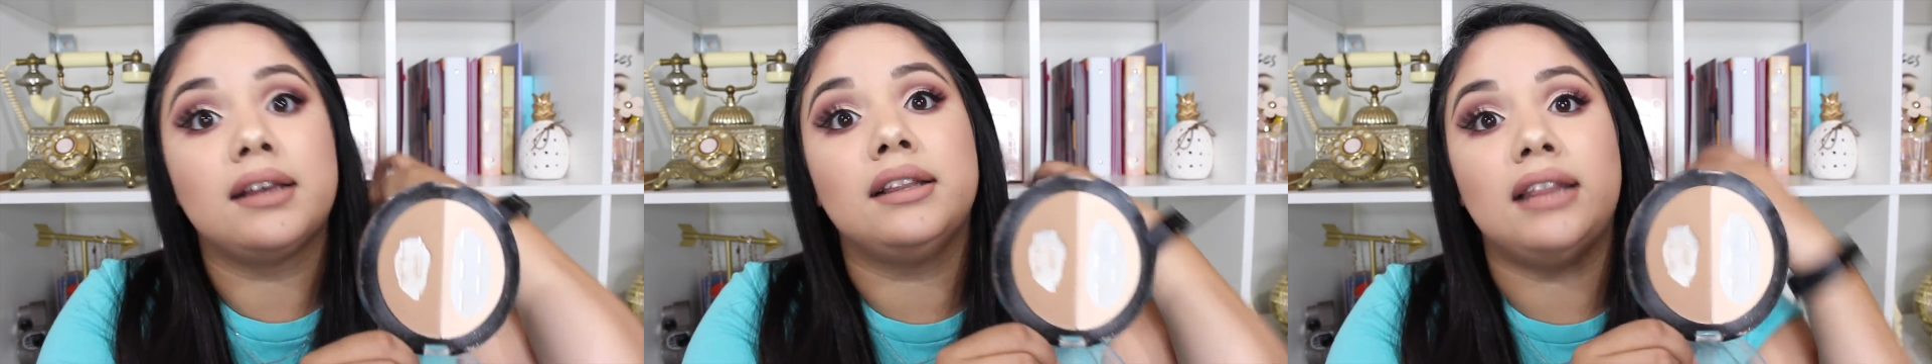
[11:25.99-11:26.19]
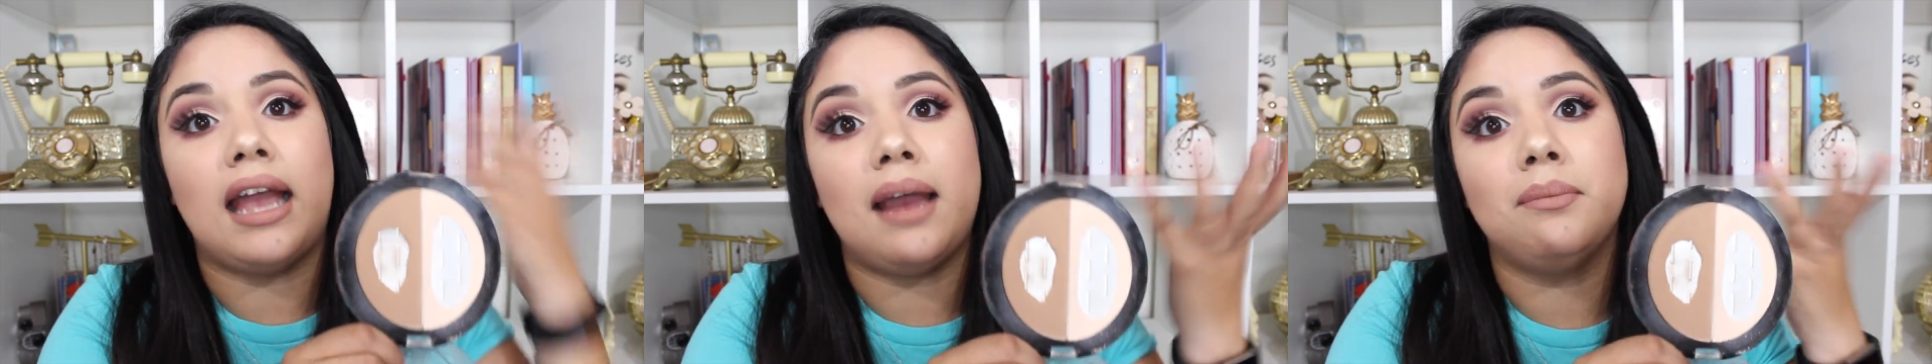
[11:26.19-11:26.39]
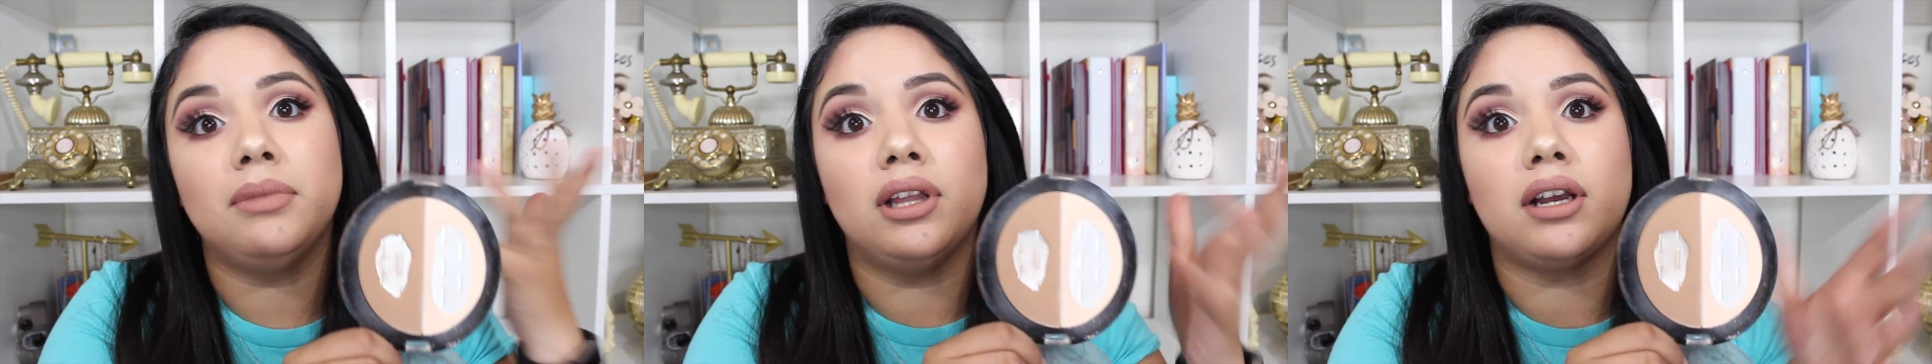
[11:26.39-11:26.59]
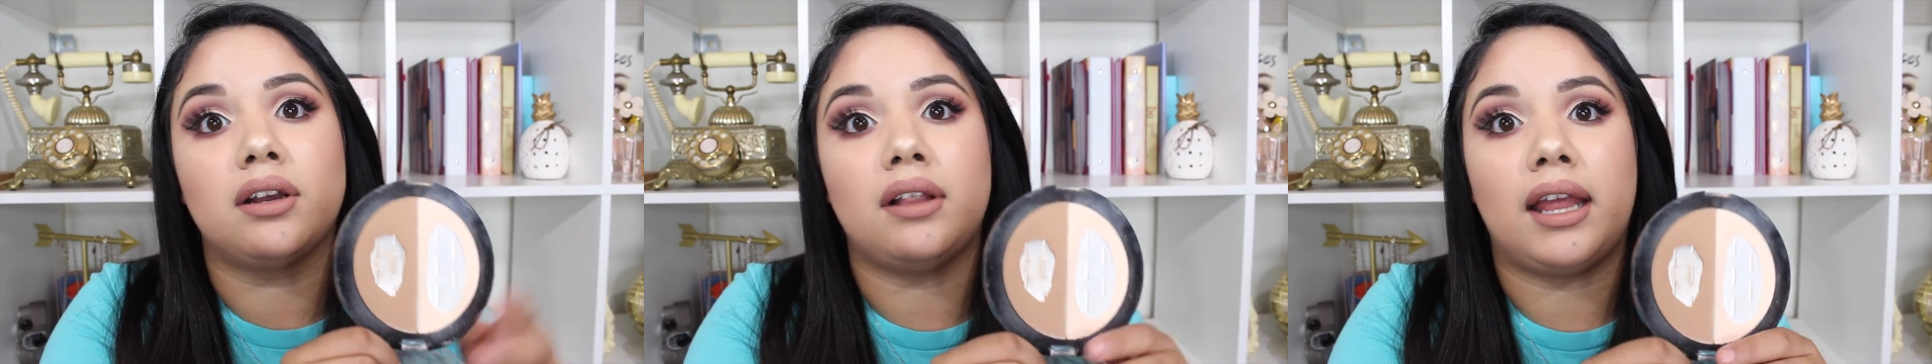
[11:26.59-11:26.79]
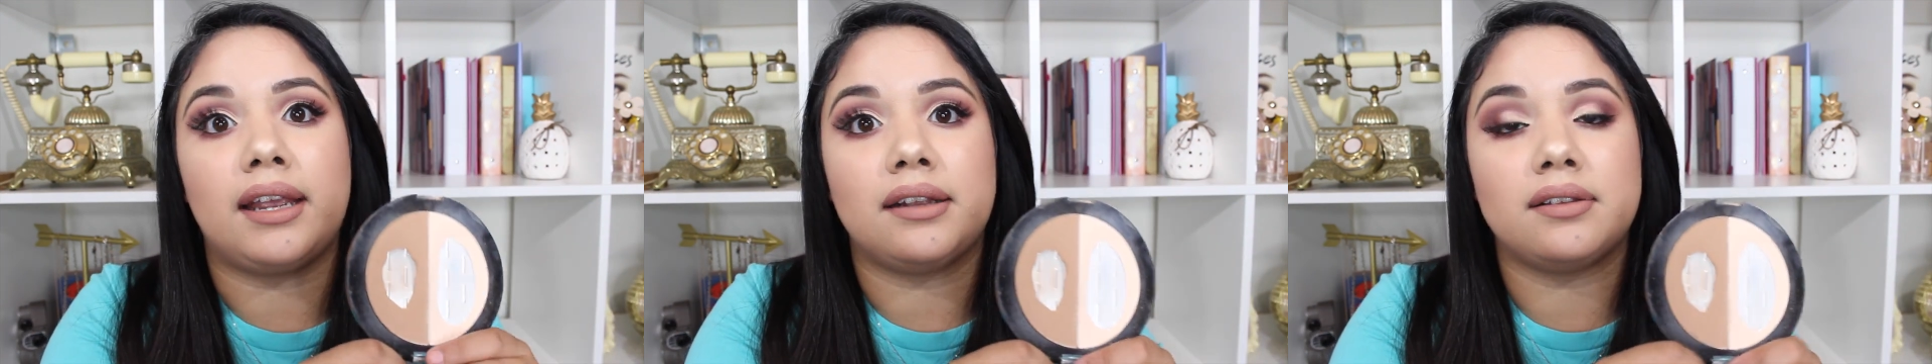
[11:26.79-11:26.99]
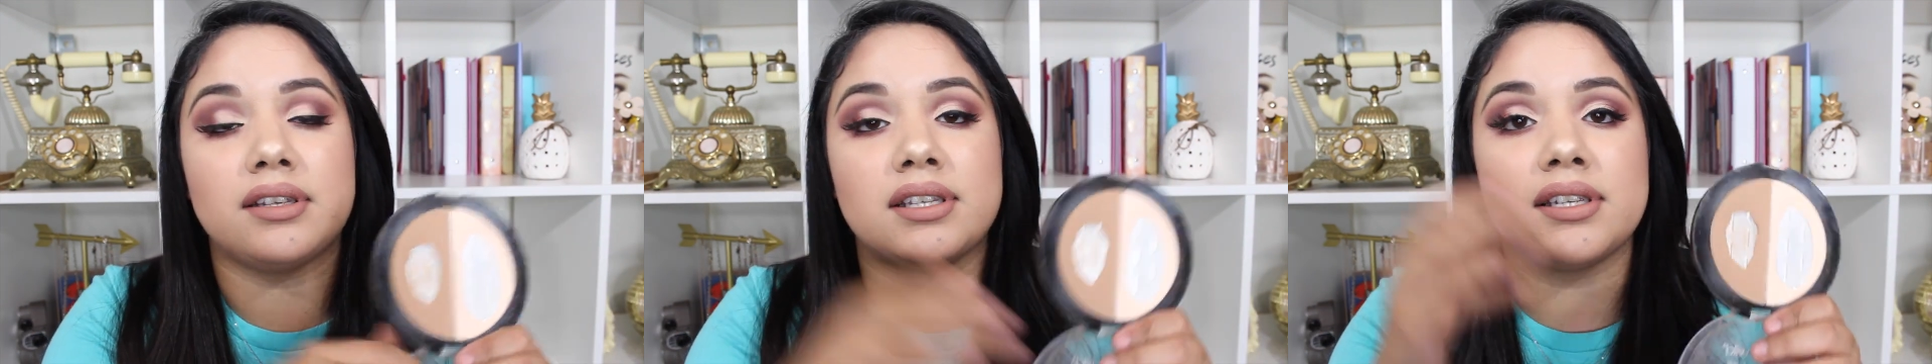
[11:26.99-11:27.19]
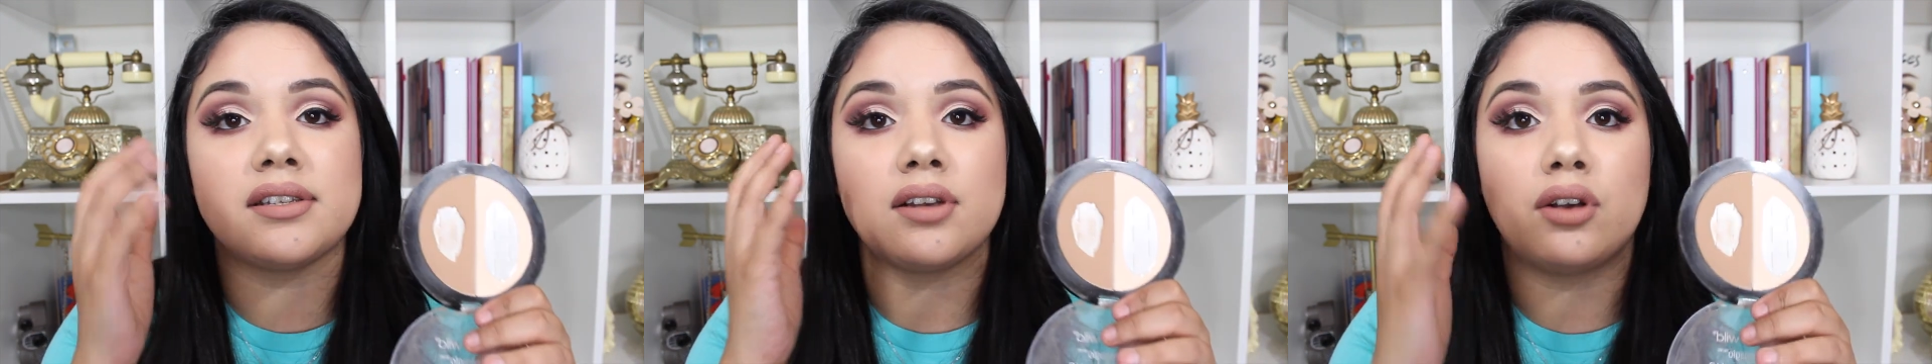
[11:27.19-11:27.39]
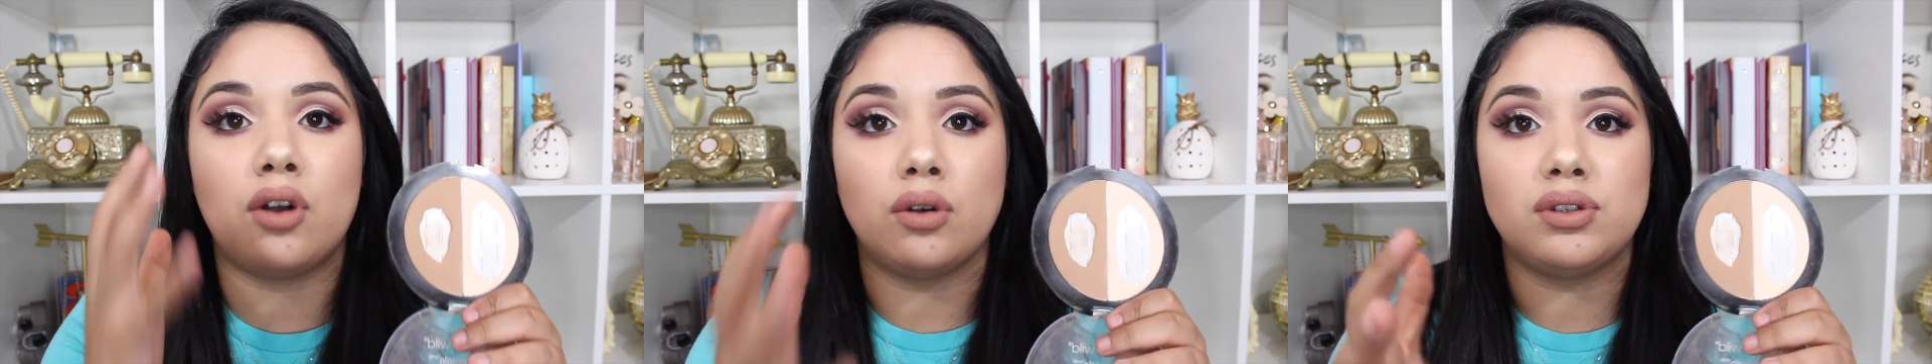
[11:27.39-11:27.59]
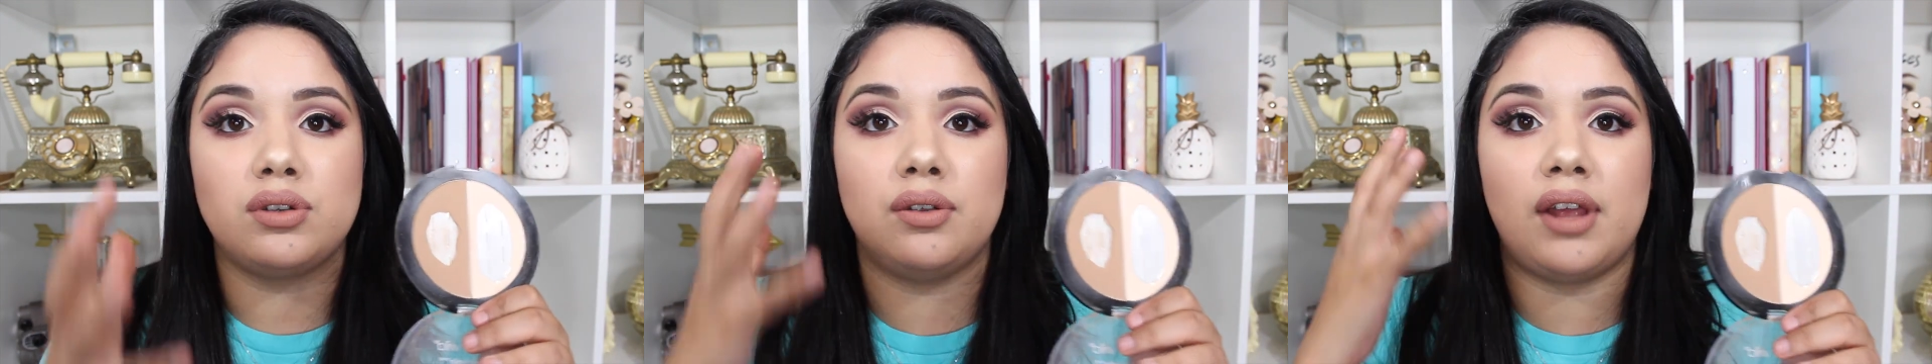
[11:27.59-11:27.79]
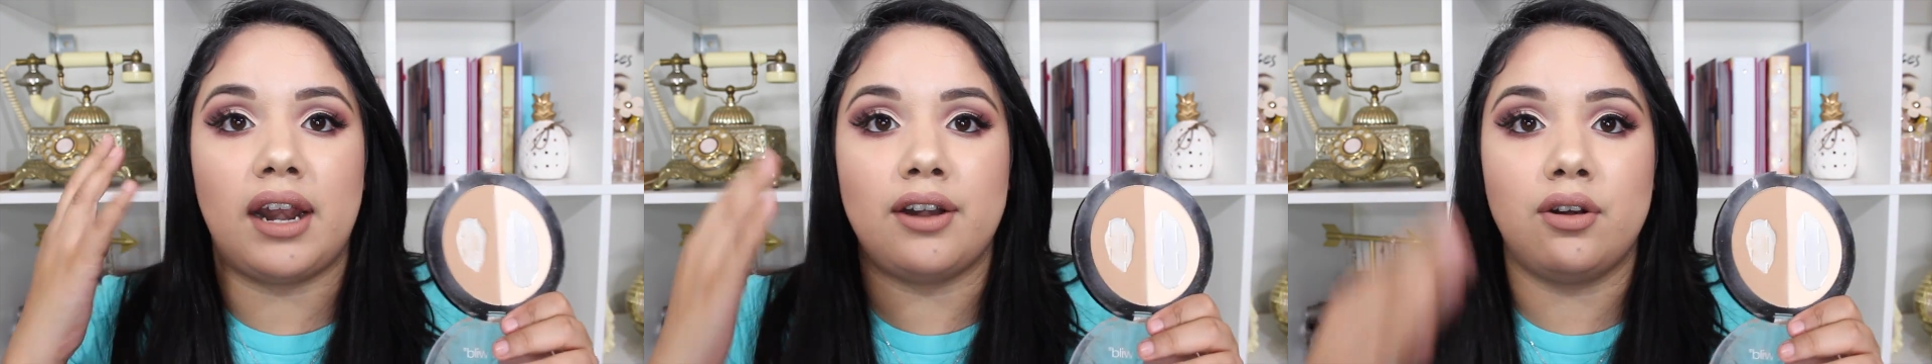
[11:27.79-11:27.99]
glam look, like this is a
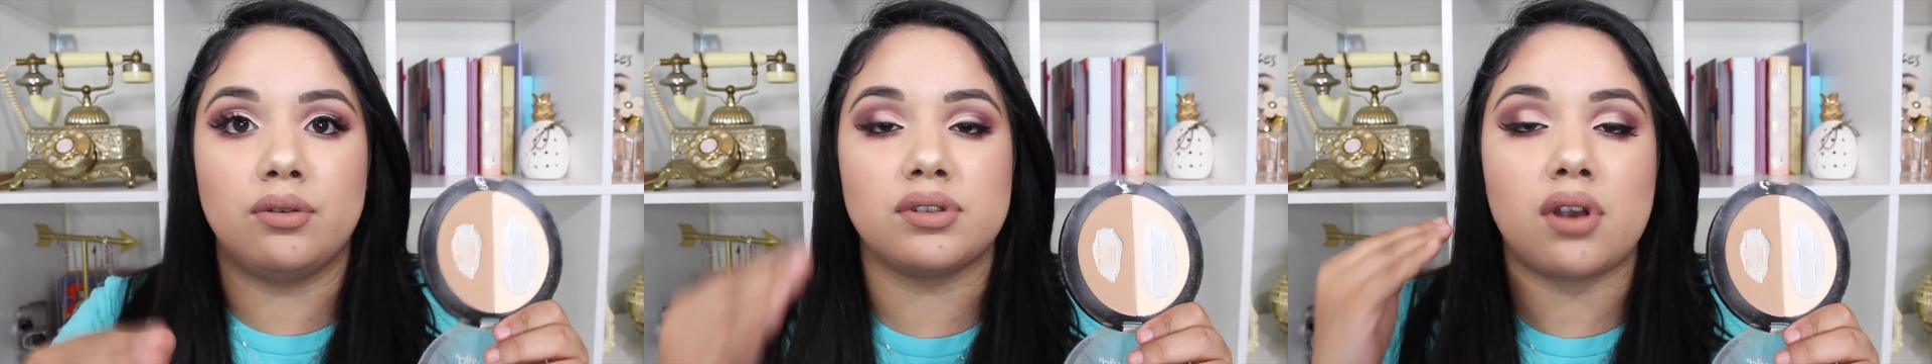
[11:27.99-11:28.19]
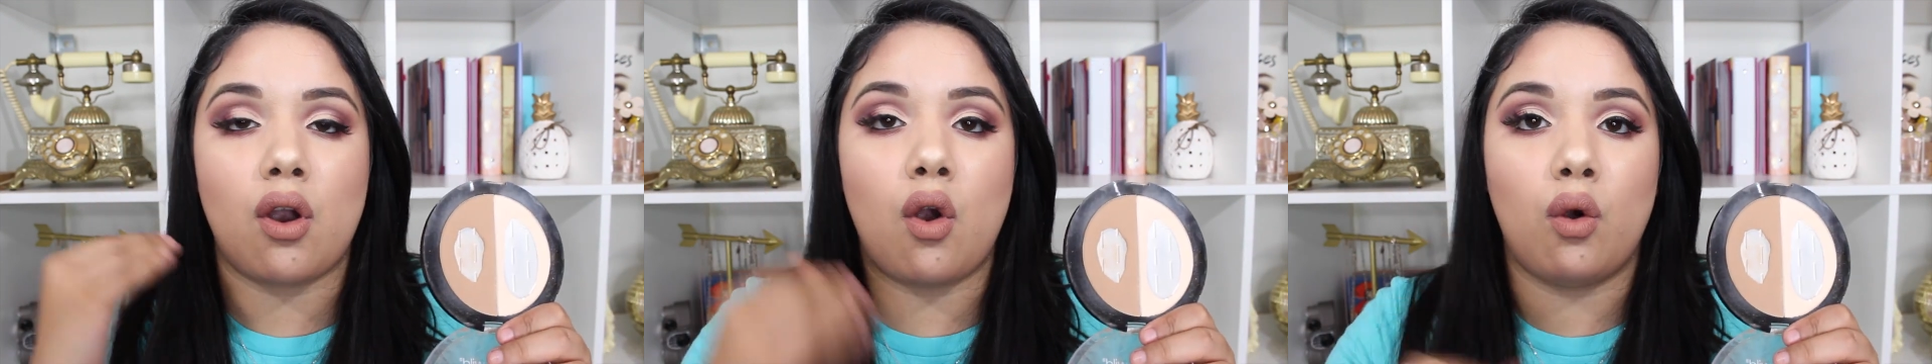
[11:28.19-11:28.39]
go-to that I know is